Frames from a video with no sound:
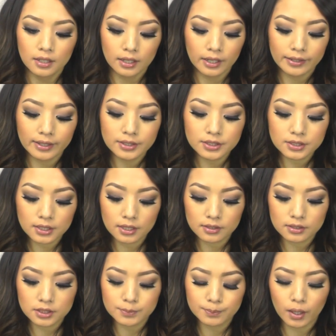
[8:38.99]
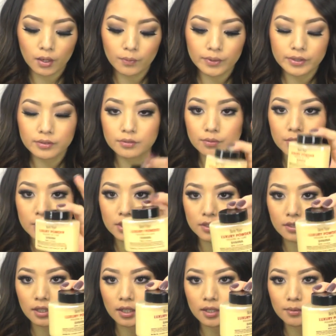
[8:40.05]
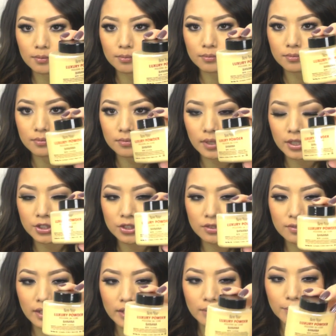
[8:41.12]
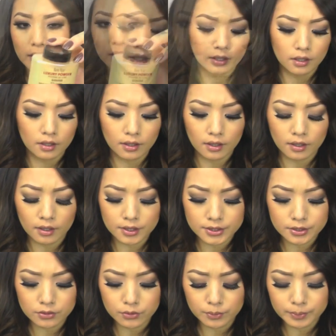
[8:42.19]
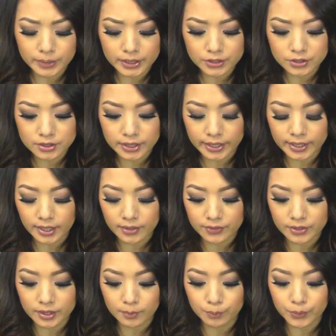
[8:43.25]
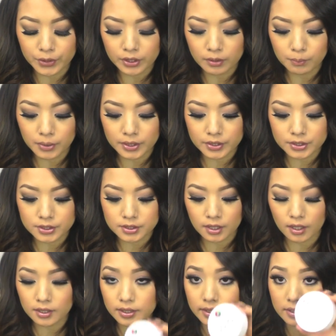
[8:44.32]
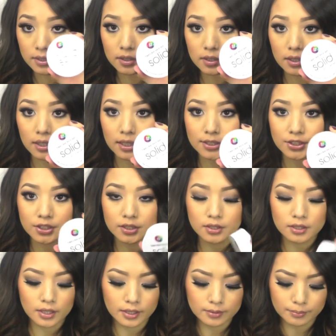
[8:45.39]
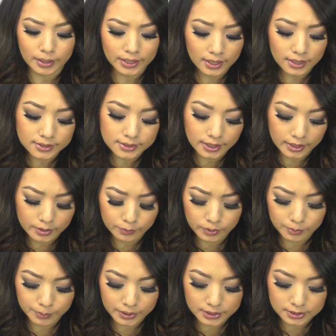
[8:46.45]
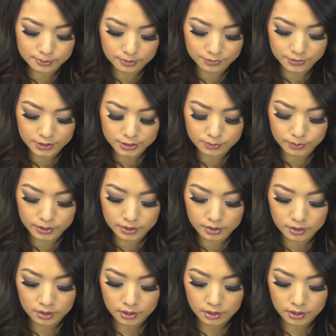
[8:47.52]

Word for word: And I just got the small one, which I should have gotten a bigger one. Also from Nigel's, I got the Beauty Blender Solid Cleanser. I got a second one because my first one